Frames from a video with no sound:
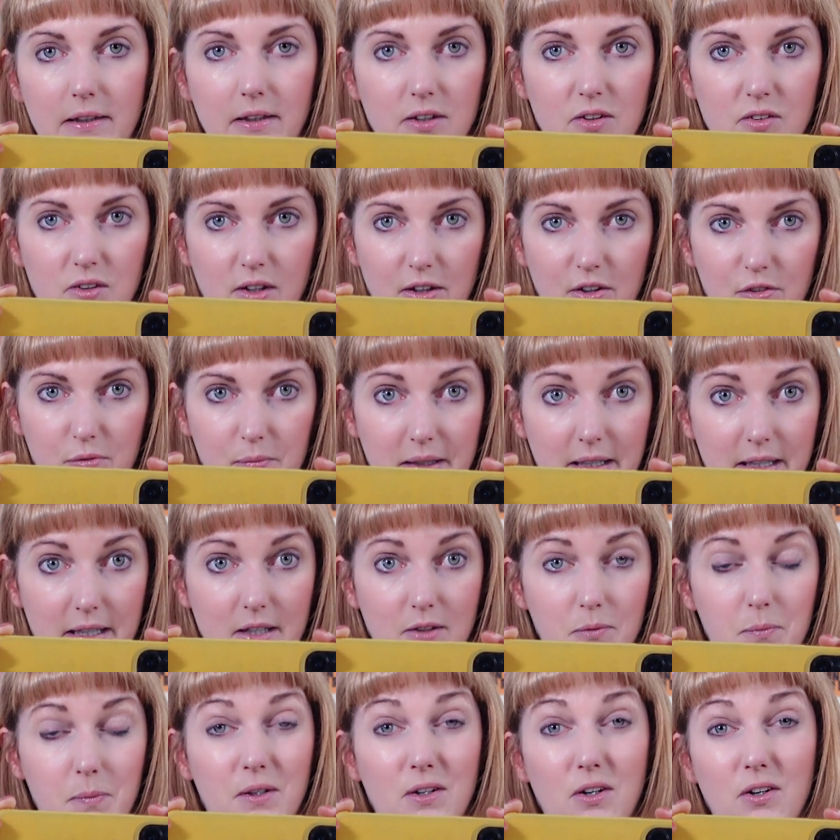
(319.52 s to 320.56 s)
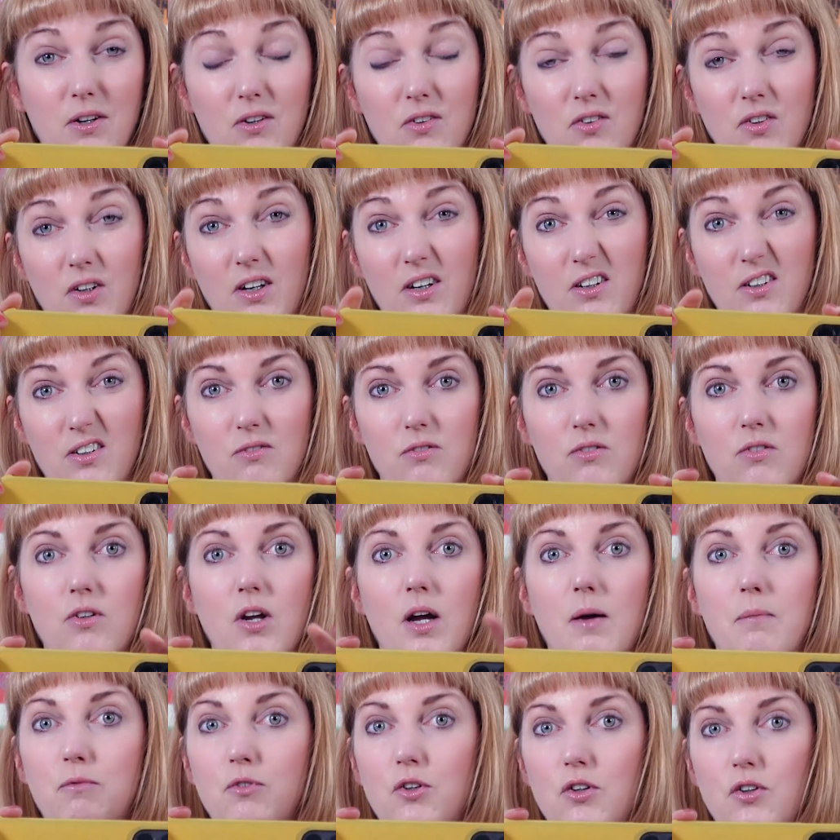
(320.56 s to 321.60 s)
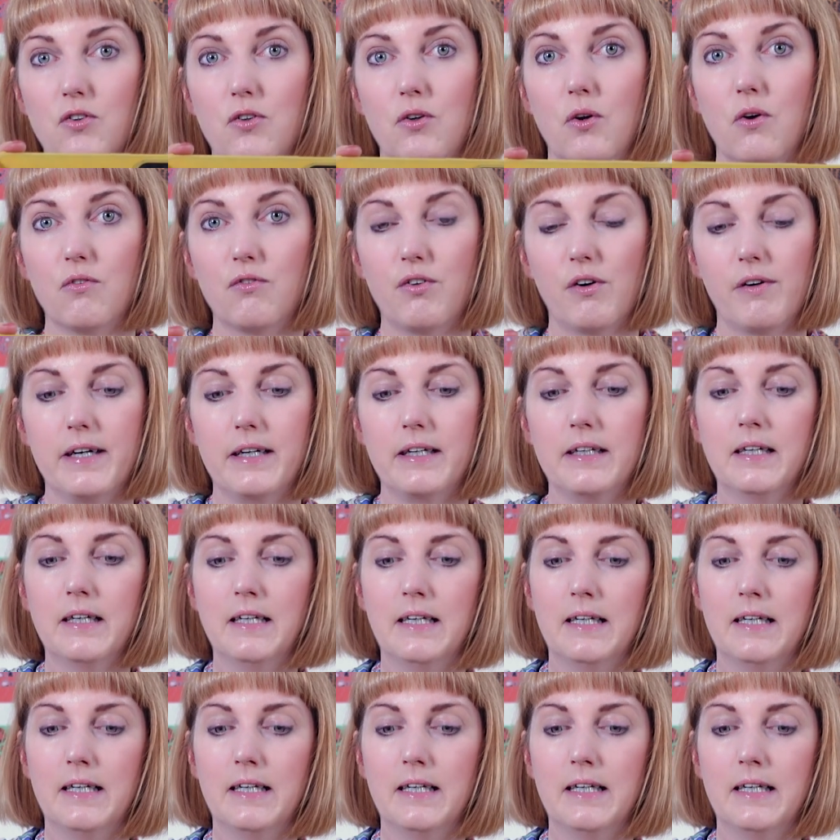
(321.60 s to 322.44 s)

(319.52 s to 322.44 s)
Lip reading: goes out of my head because I'm just not very